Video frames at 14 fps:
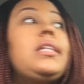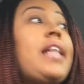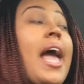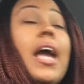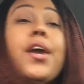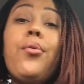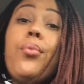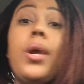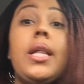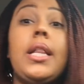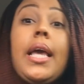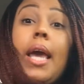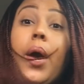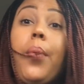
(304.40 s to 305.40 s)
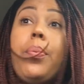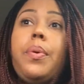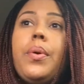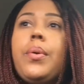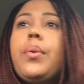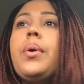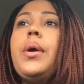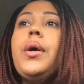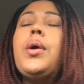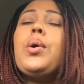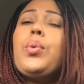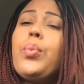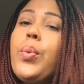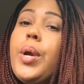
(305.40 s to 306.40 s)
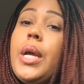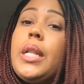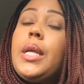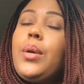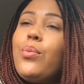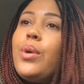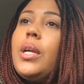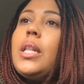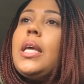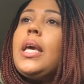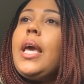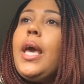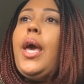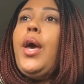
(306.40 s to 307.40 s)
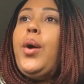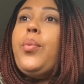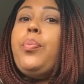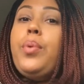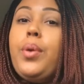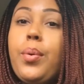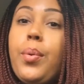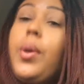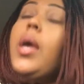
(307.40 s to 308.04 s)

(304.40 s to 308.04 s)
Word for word: that could really help you, really help you.